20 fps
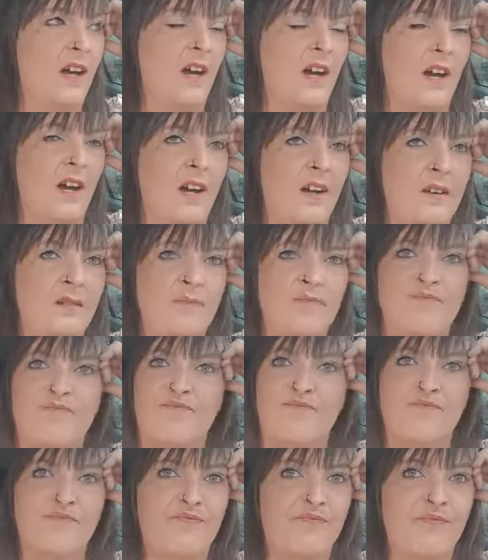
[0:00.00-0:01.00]

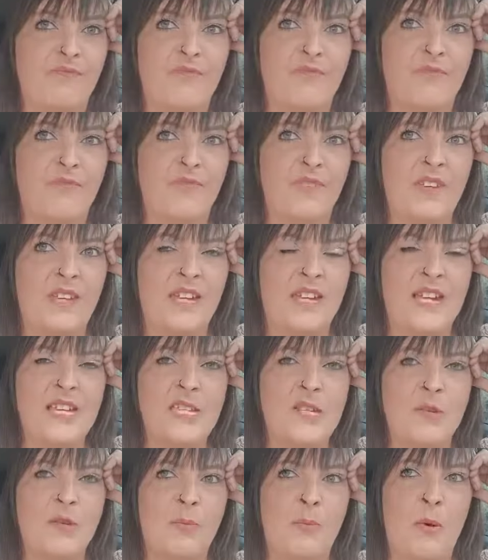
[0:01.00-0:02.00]
It
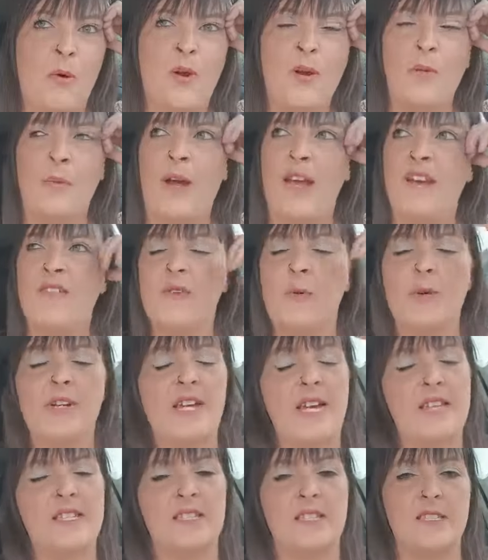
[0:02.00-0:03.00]
gets to a point where
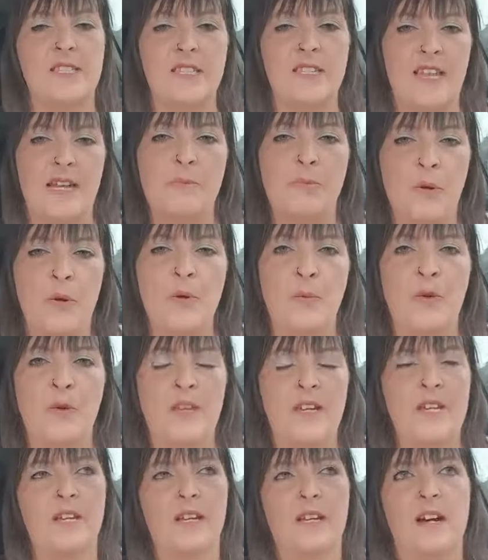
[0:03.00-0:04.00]
everyone gets to that point
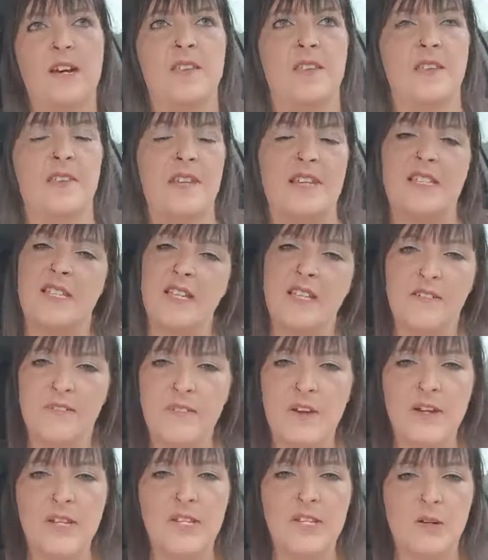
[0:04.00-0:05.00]
where they see a
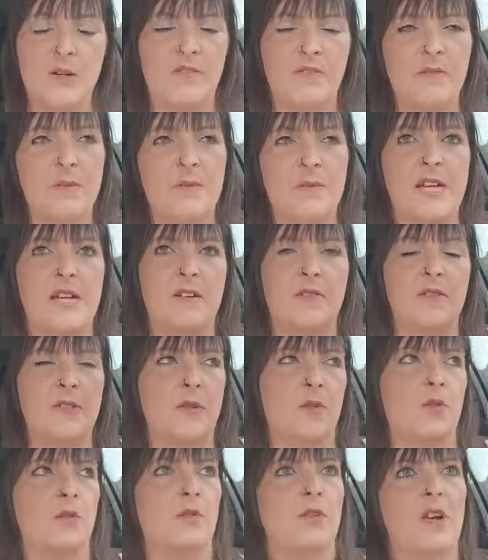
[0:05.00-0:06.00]
photo of
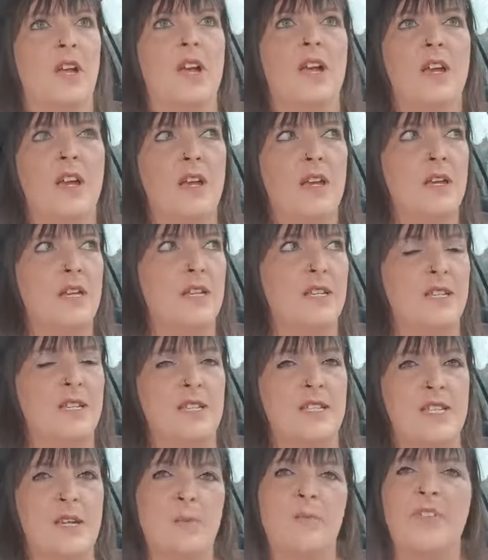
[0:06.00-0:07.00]
themselves, or
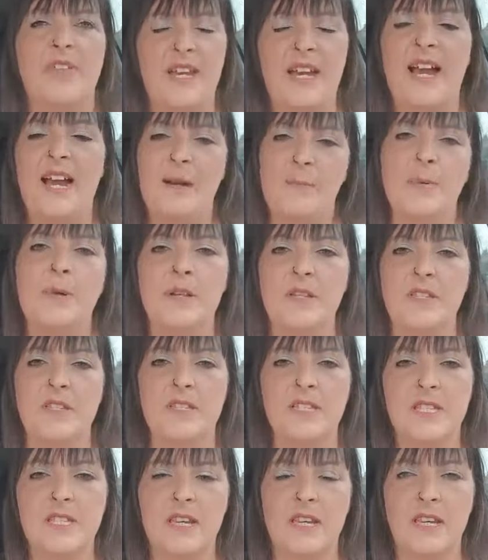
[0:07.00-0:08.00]
something
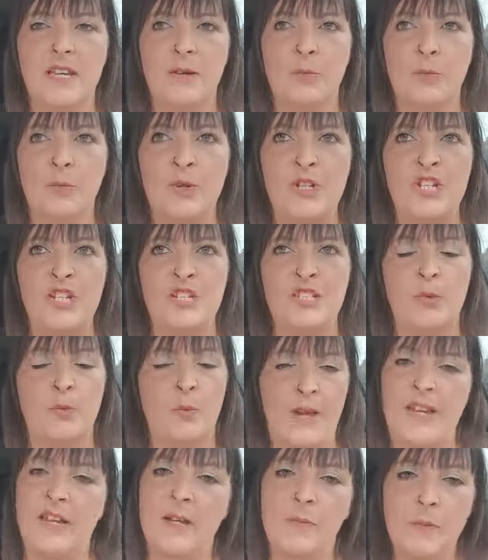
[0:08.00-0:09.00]
happens, which is
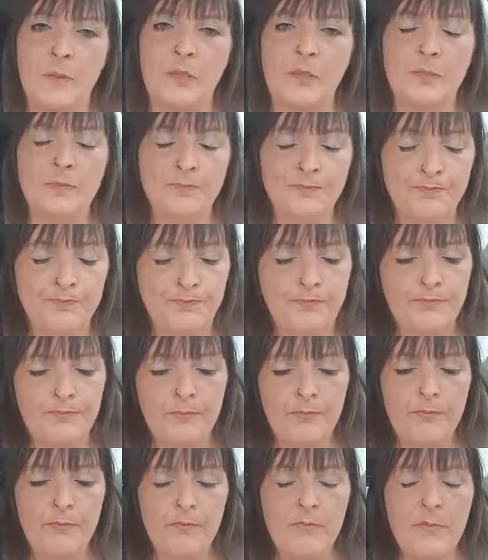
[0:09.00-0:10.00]
the wake-up call.
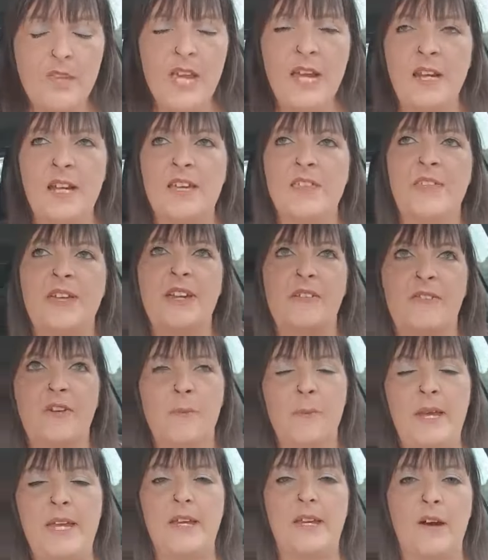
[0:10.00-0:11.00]
And I think
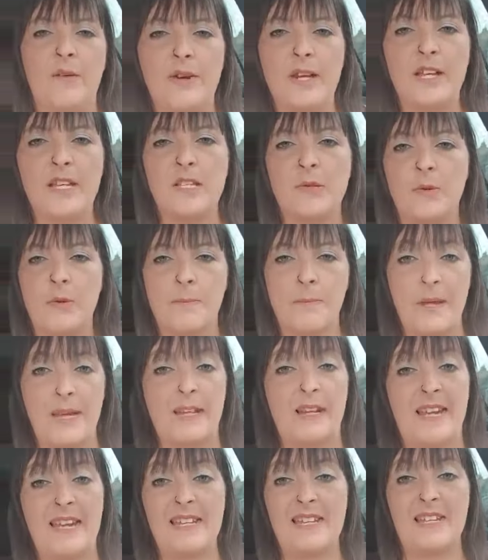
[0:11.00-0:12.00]
for me, going into a
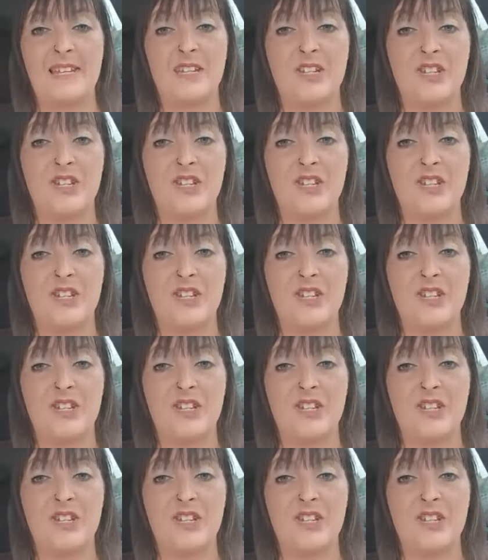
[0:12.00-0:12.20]
big ladies